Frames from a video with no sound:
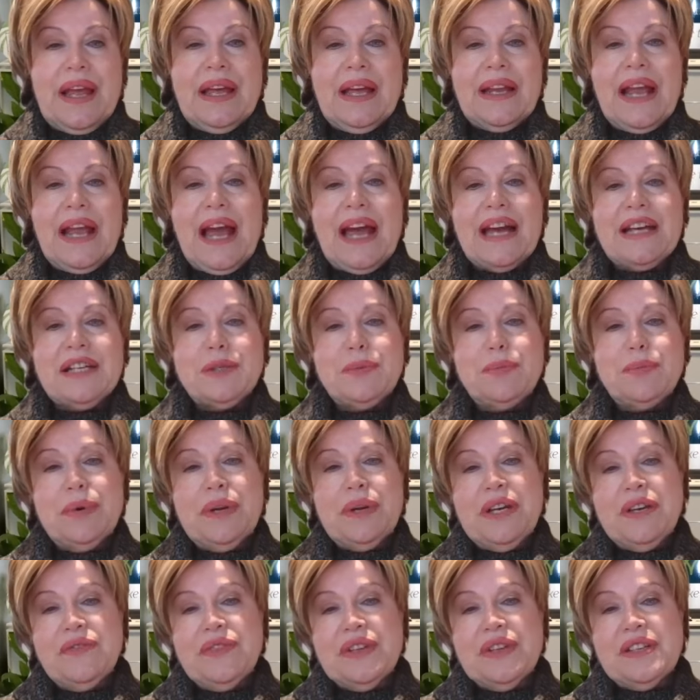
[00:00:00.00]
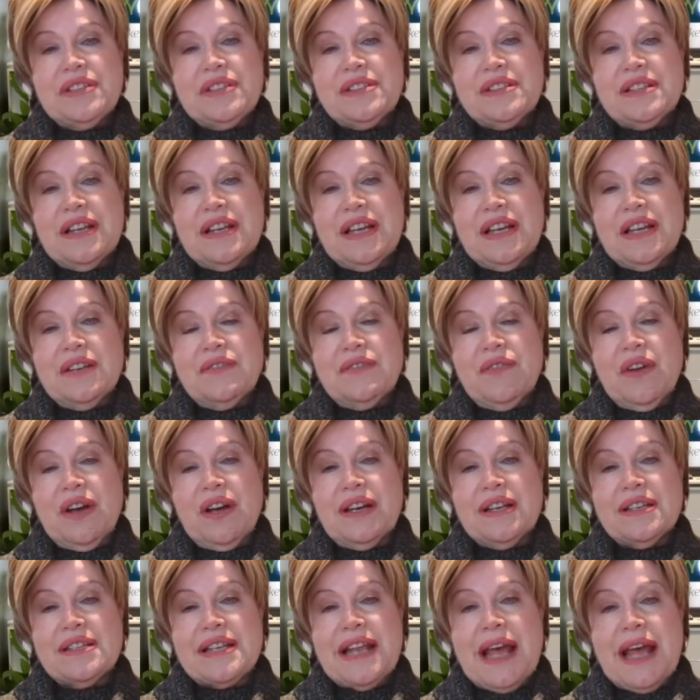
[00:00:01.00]
Now, as previously
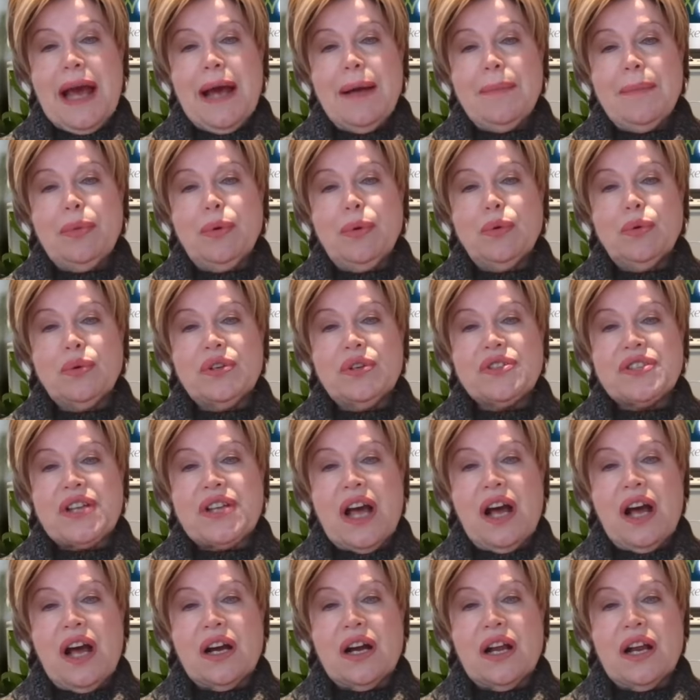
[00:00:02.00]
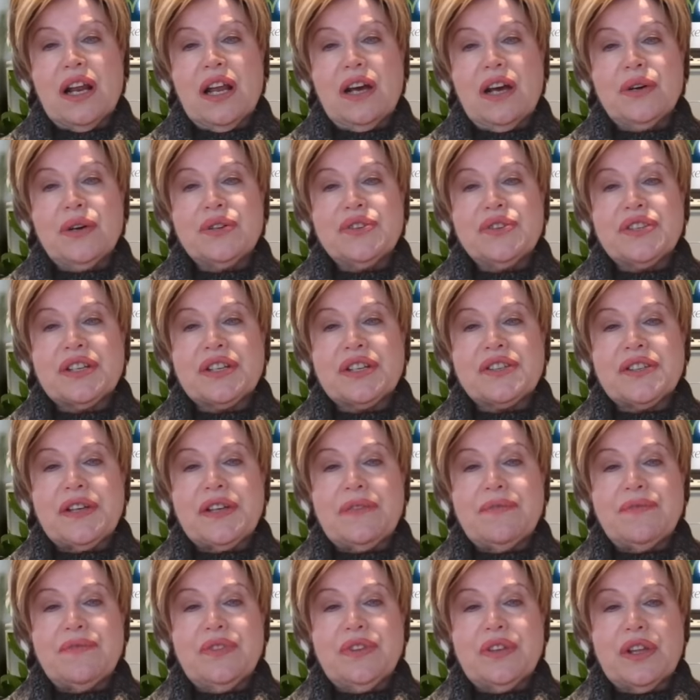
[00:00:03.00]
advised, our borders are closed
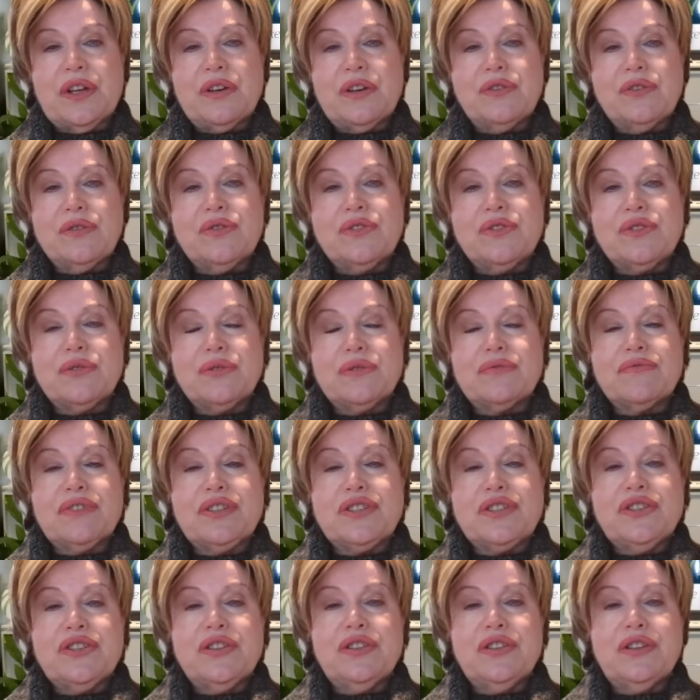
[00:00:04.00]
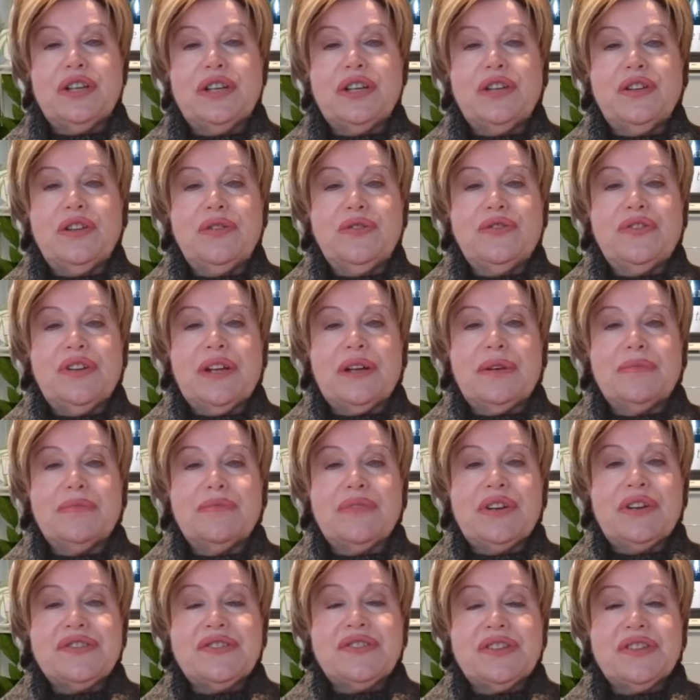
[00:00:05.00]
except for those who are returning New Zealand
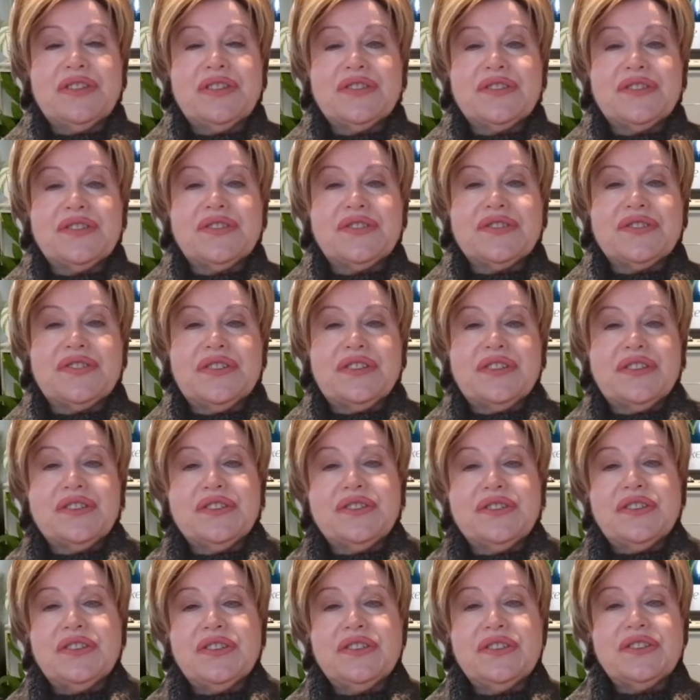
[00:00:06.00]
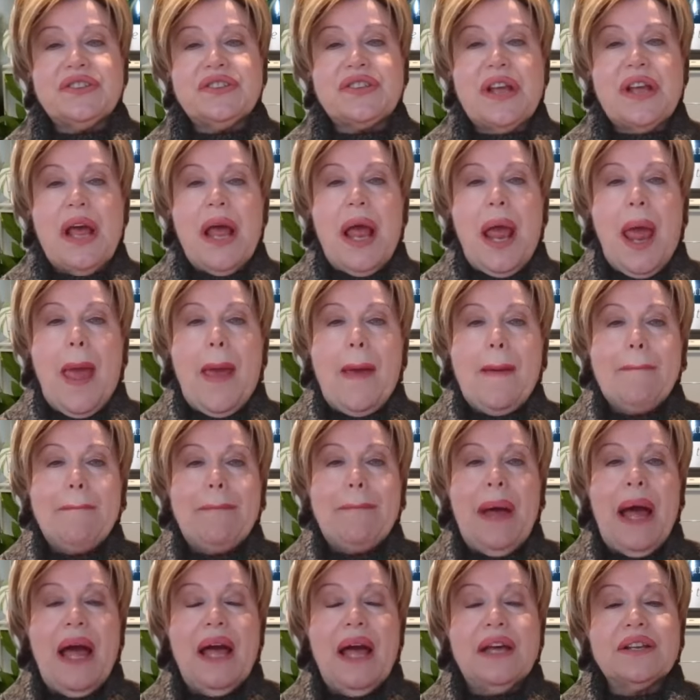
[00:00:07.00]
residents and citizens,
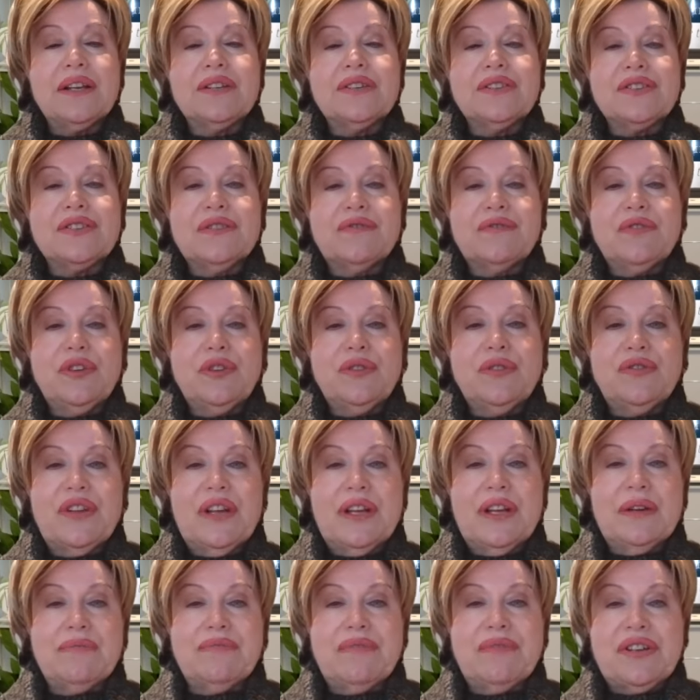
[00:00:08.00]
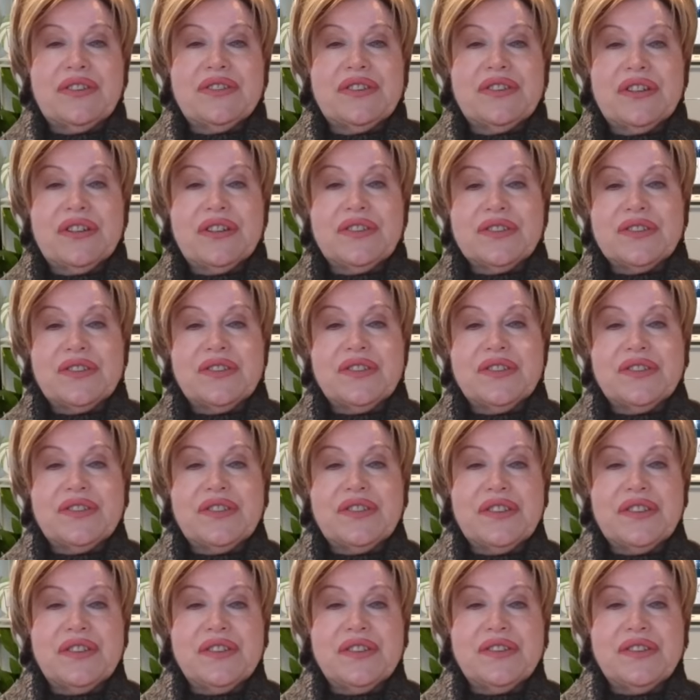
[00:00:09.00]
partners of New Zealand residents and
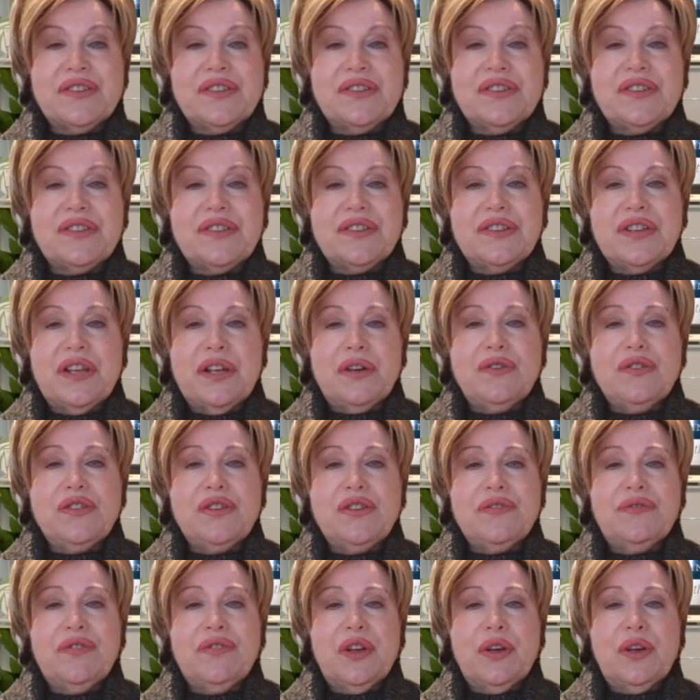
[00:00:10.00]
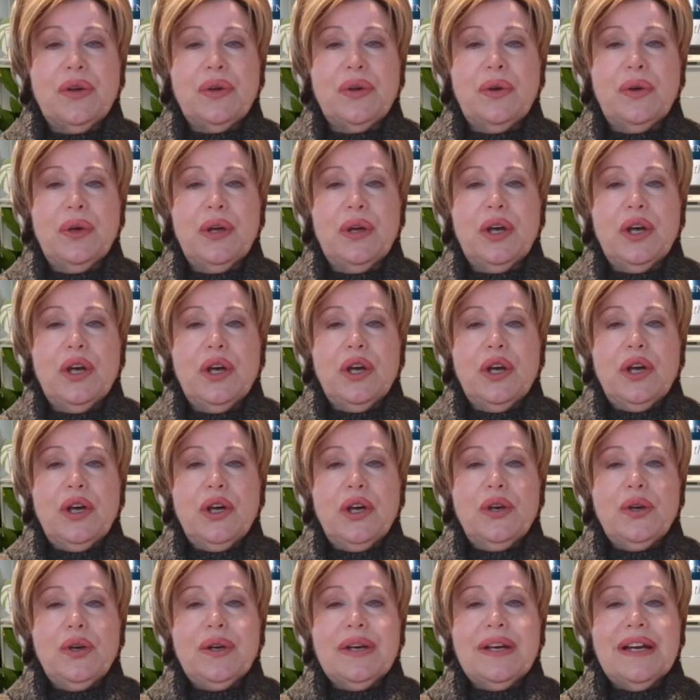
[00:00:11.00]
citizens, and those of you
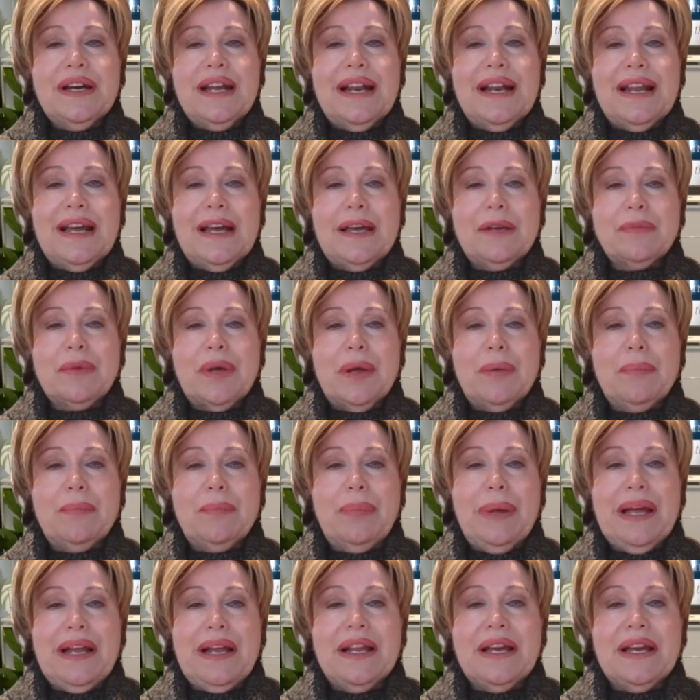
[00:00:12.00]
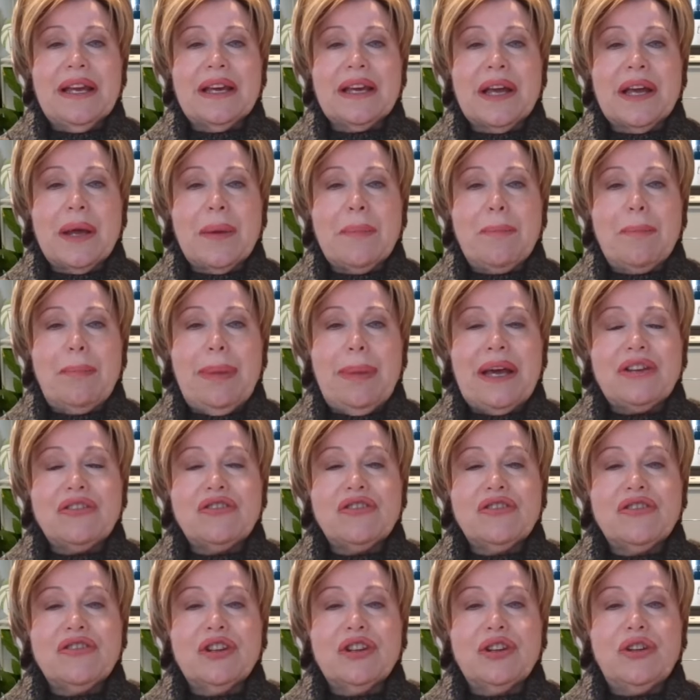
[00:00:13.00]
who can claim compelling and
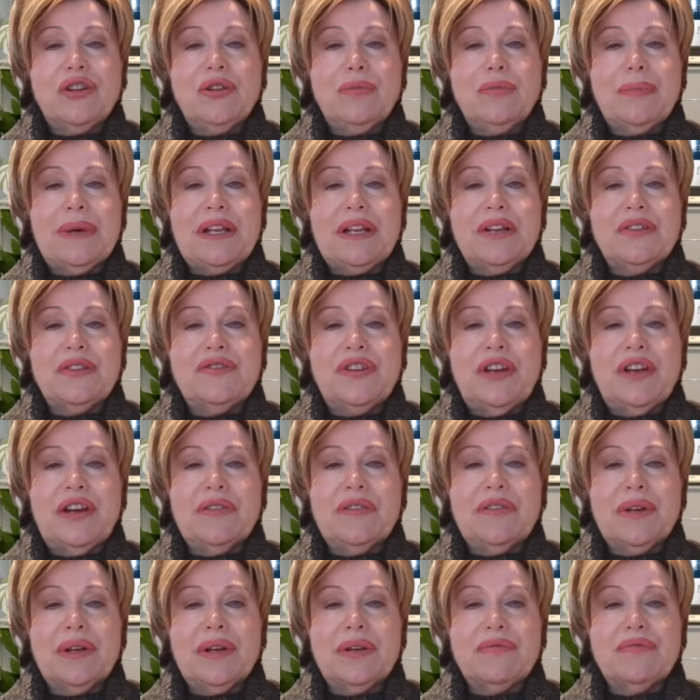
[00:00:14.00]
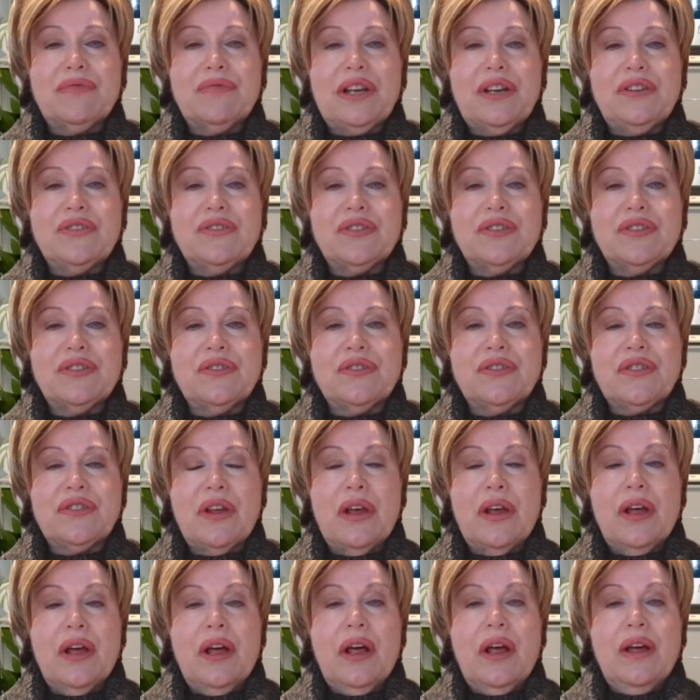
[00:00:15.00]
compassionate humanitarian reasons
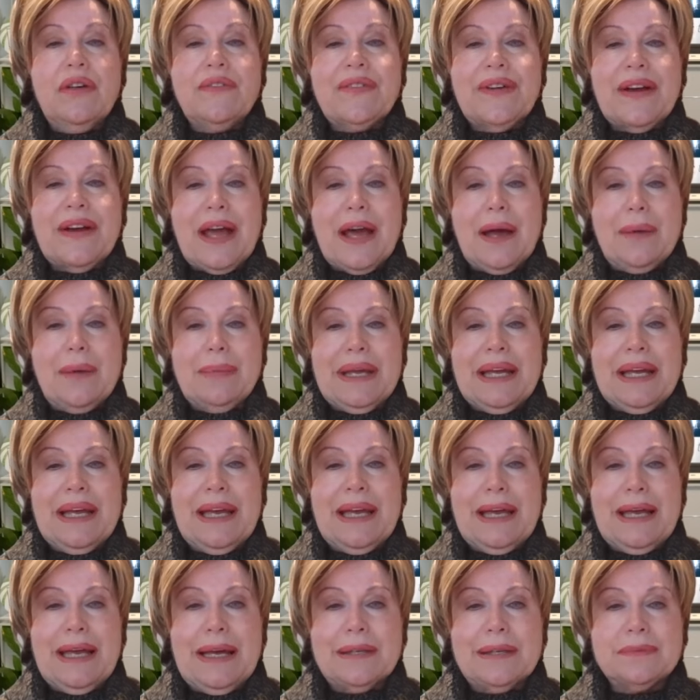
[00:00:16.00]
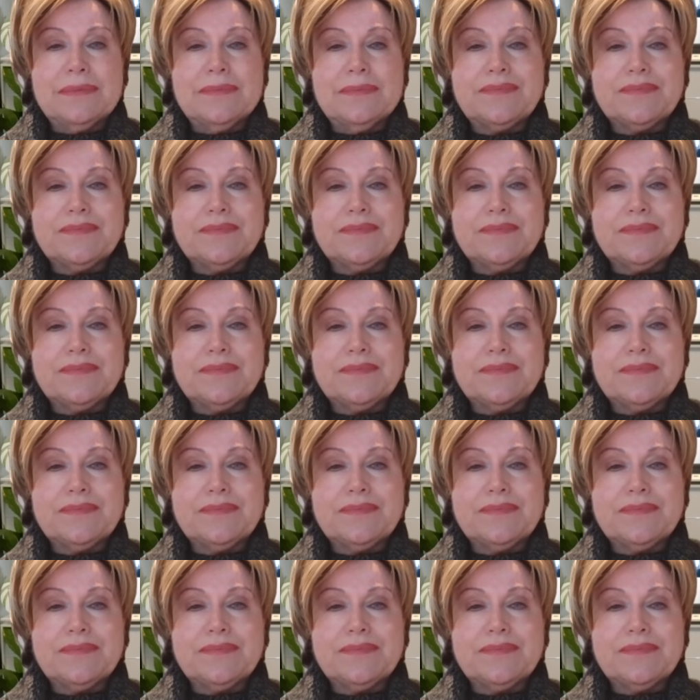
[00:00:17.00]
for coming here.